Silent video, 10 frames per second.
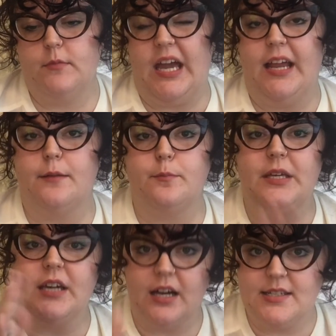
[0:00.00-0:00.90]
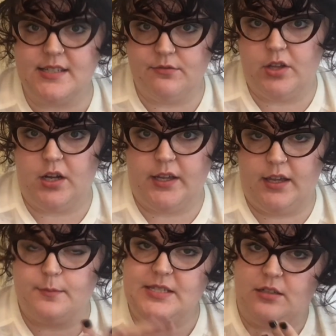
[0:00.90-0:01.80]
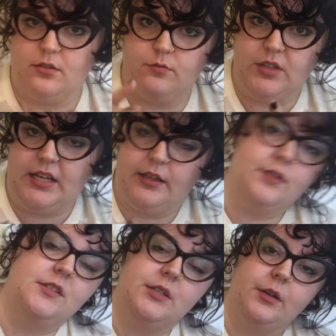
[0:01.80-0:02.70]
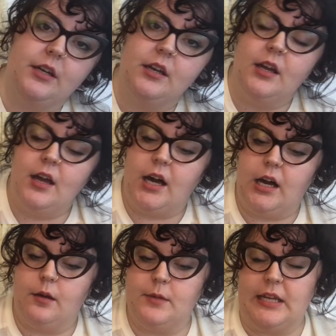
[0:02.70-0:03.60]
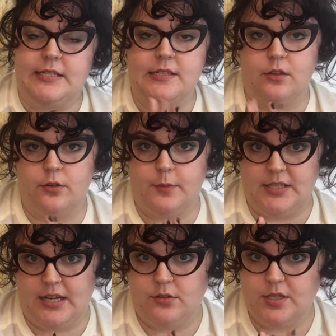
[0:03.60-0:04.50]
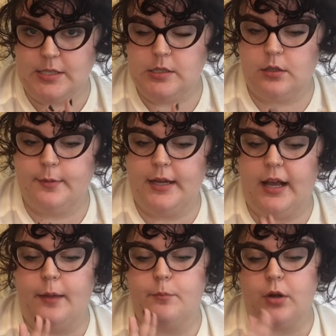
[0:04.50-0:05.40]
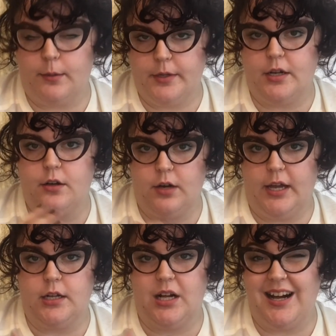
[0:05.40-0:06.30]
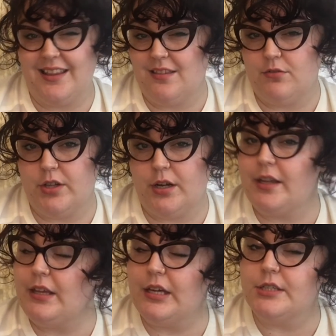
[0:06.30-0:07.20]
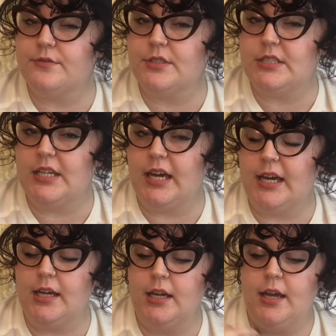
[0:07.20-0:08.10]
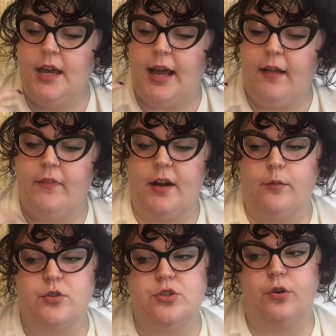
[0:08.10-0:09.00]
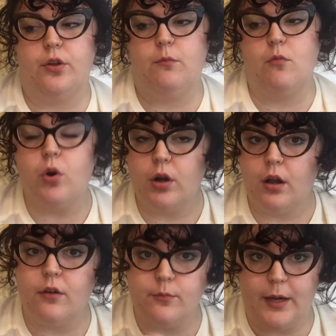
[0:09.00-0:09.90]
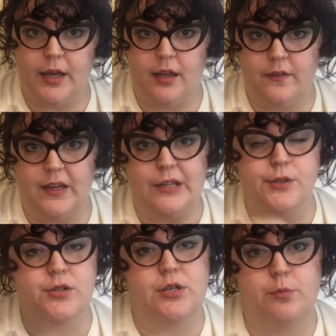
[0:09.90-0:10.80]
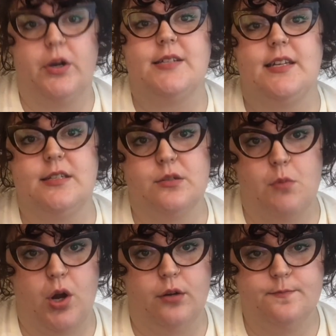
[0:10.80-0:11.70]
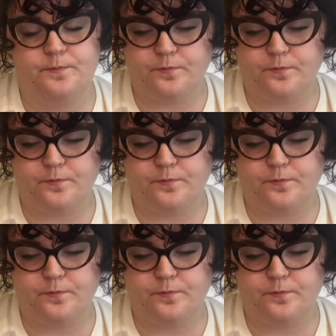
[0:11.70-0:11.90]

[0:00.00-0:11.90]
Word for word: and because the vlogging, I'm still getting used to it, um, has slowed me down just a little bit. I am probably gonna go ahead and cut the vlog here for today and then I will show you more of my like illustration process tomorrow.